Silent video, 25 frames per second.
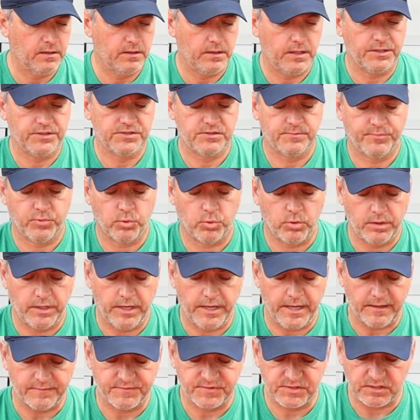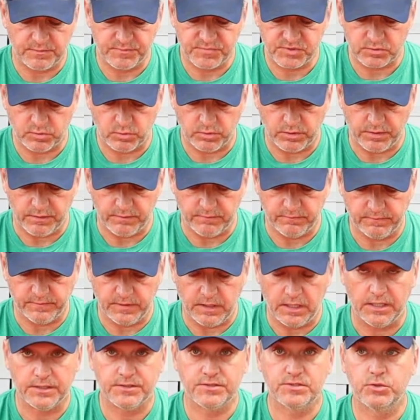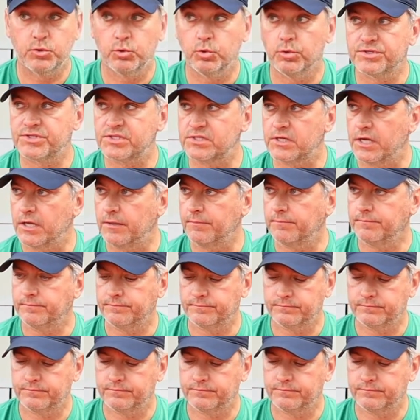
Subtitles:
think it's important to have some sort of tool set.